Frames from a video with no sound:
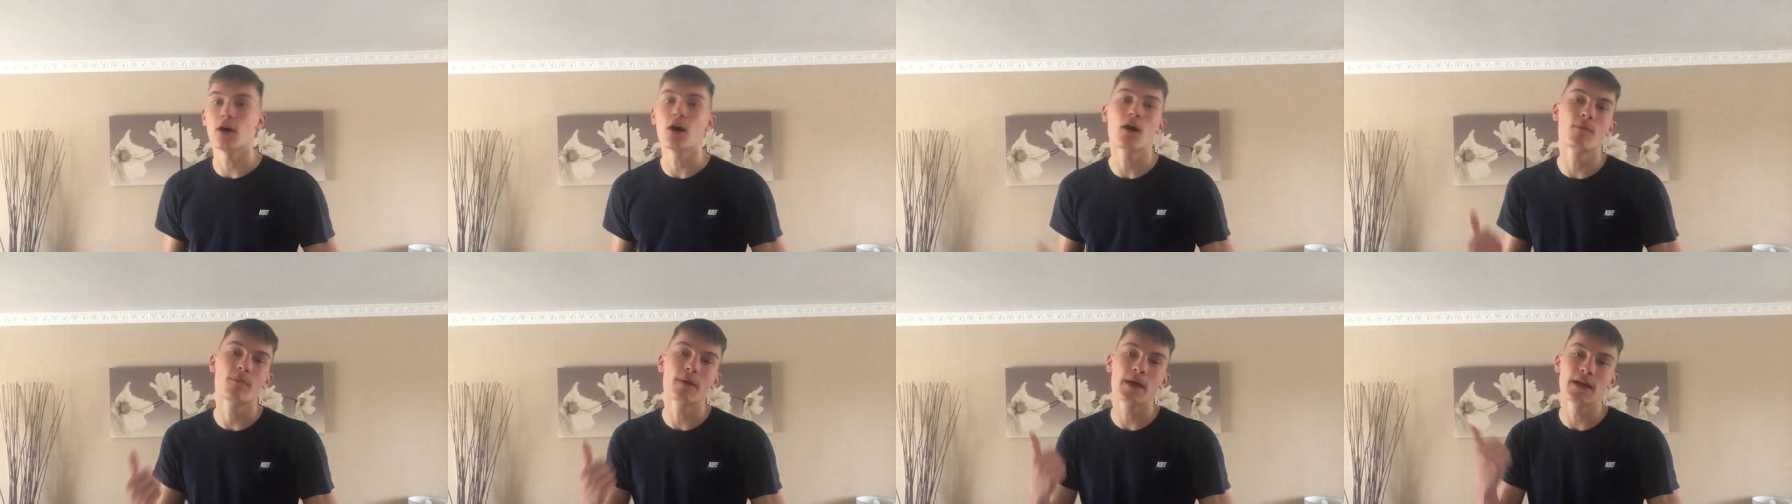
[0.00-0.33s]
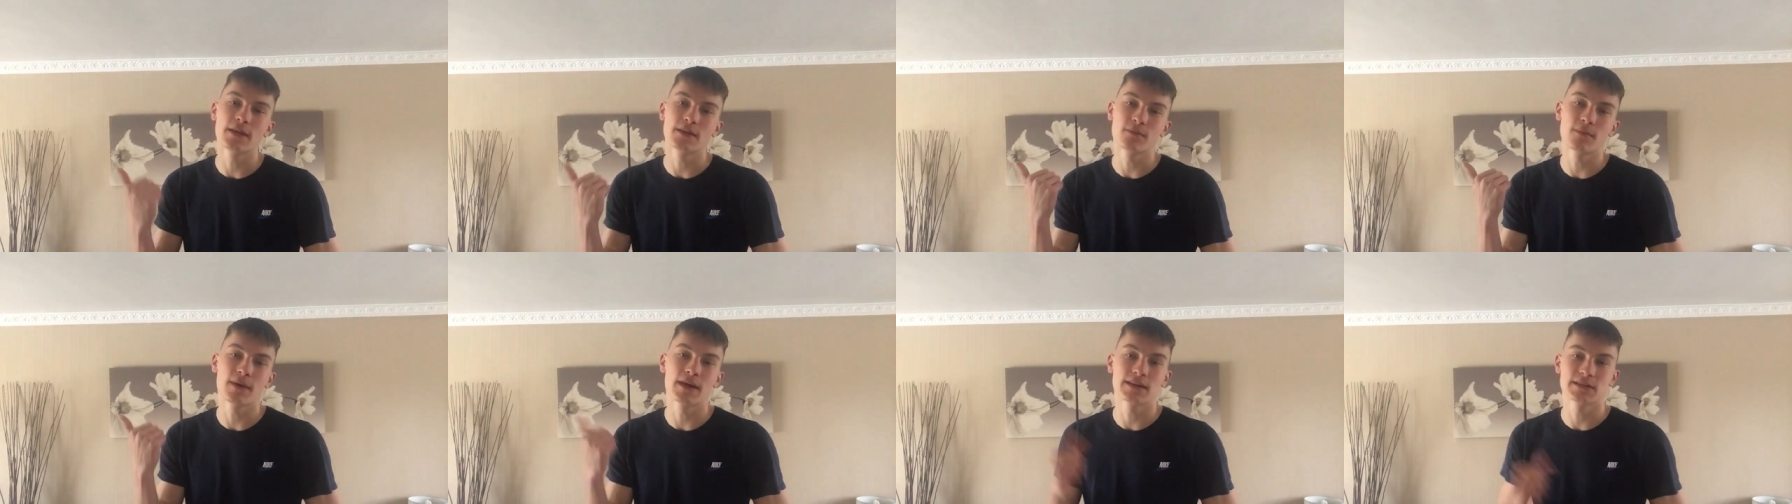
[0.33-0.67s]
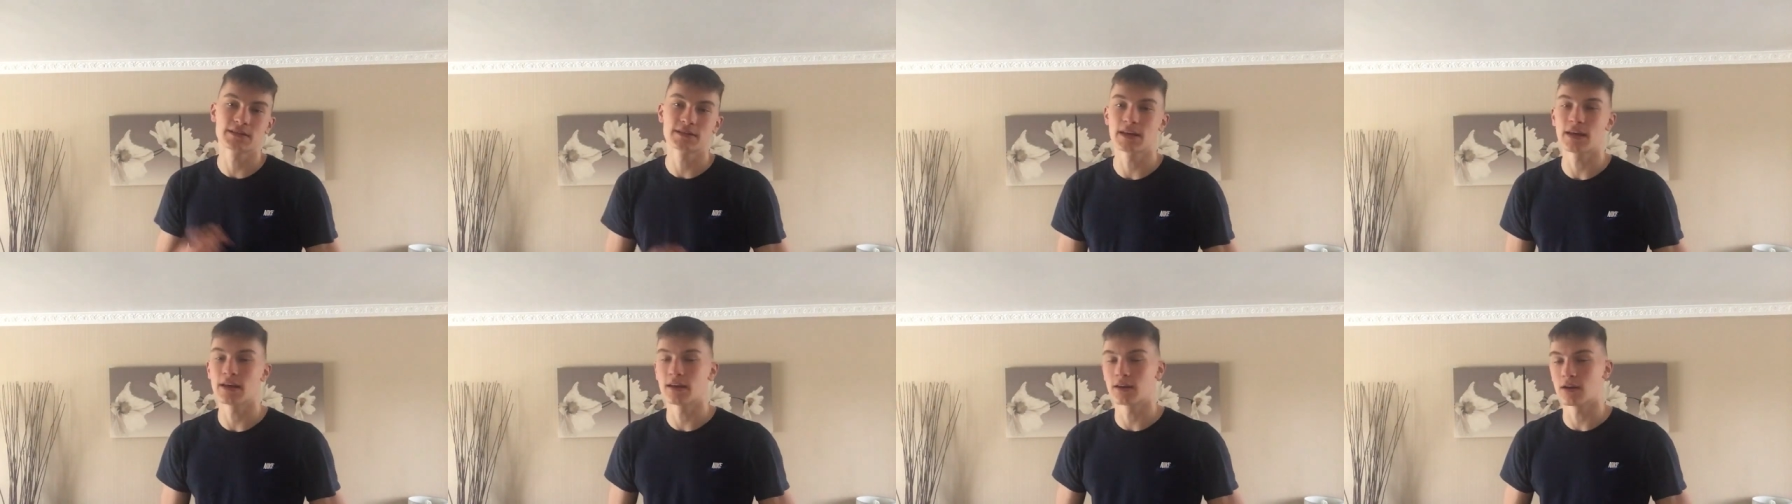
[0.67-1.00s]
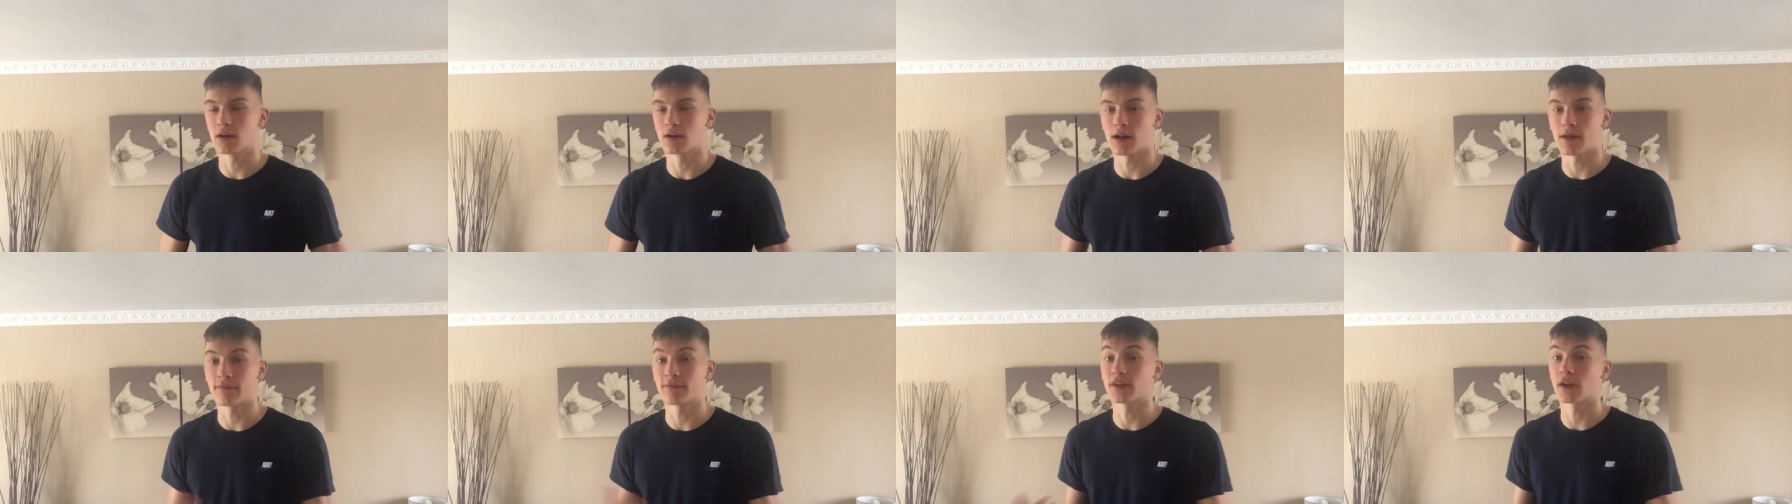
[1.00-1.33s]
oh Ben, your mate's here, and
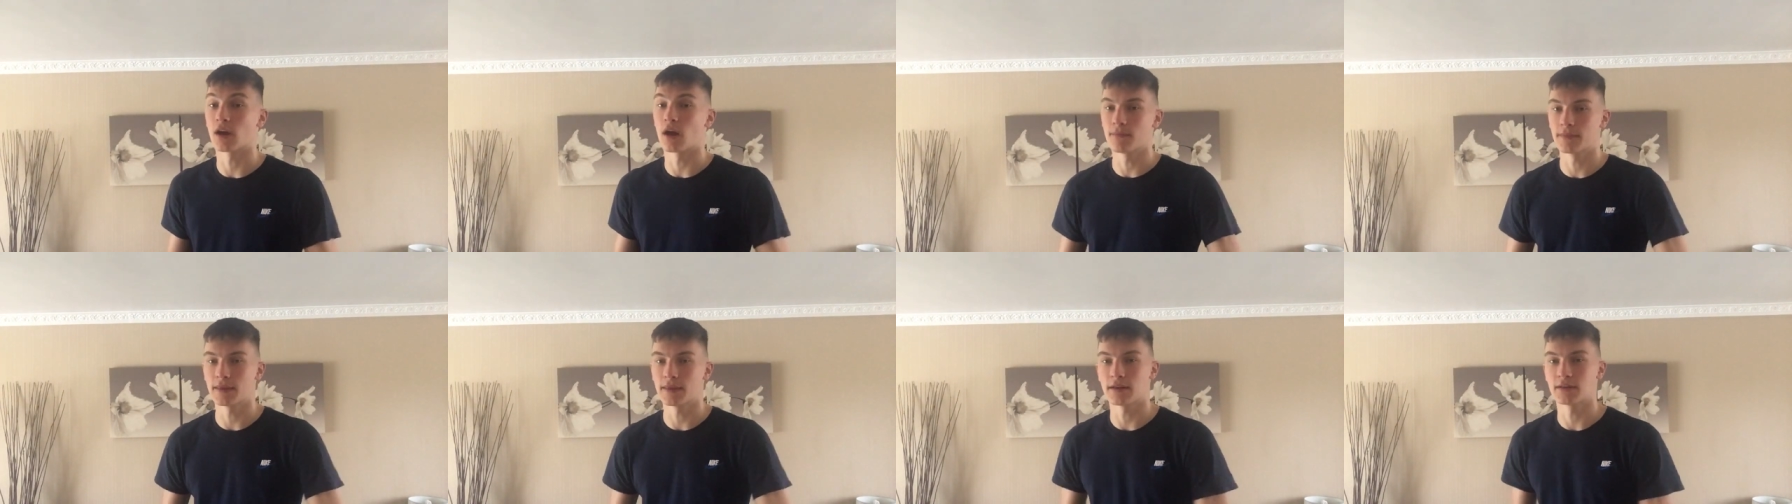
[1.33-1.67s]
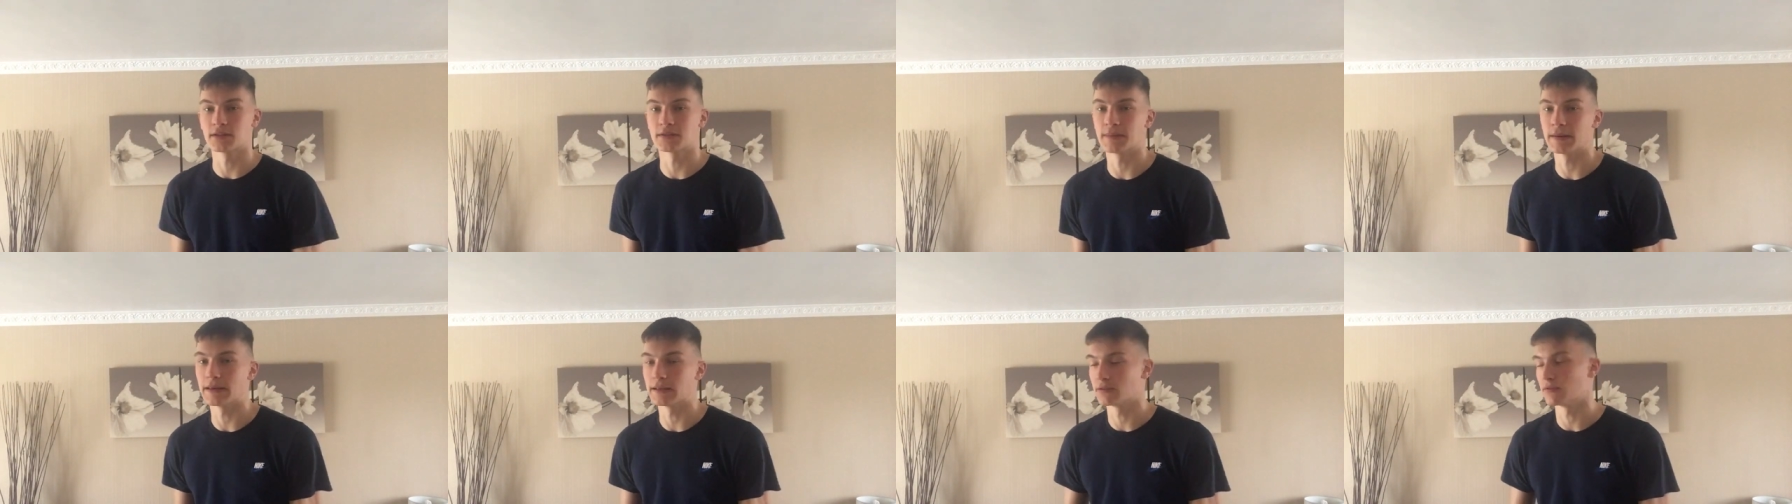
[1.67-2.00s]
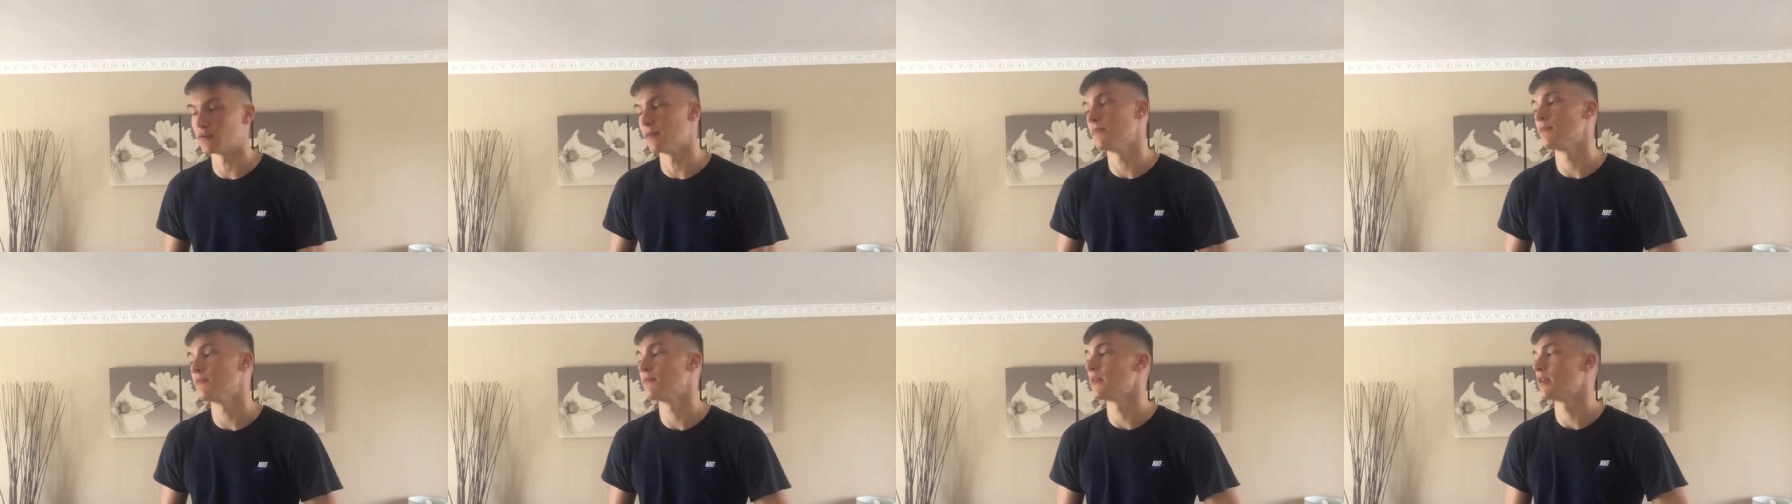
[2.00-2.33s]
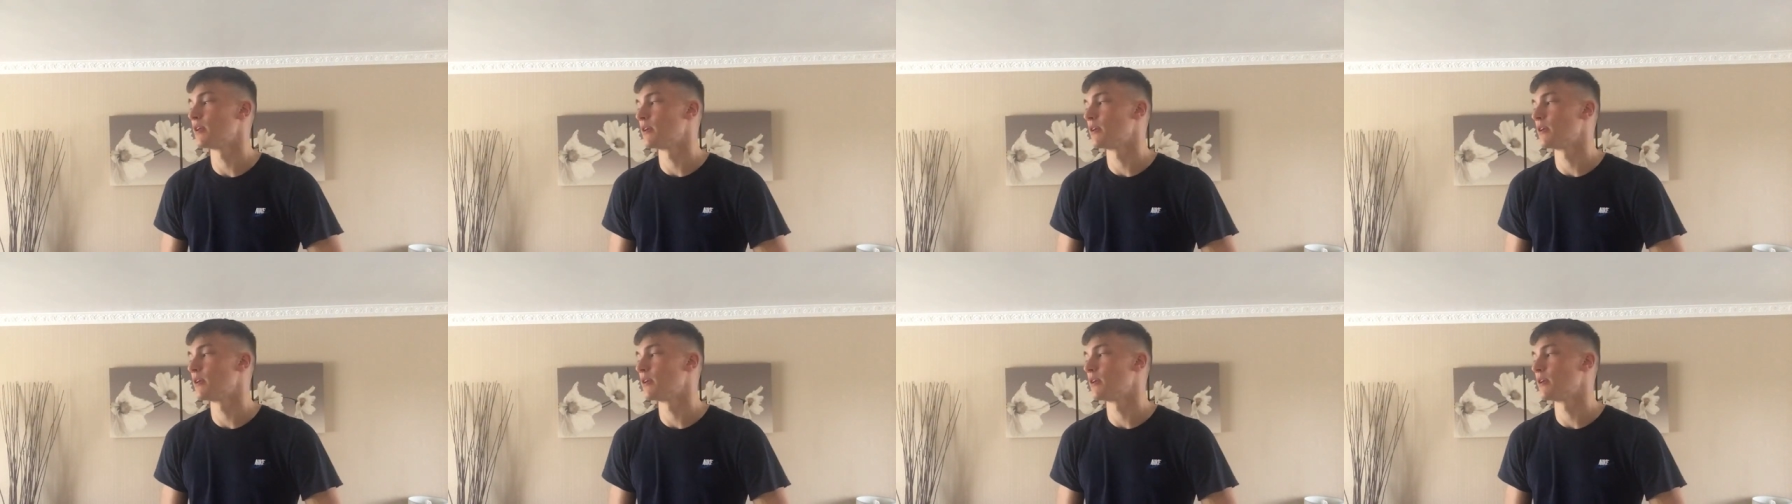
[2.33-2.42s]
I'll have to come down and speak to him.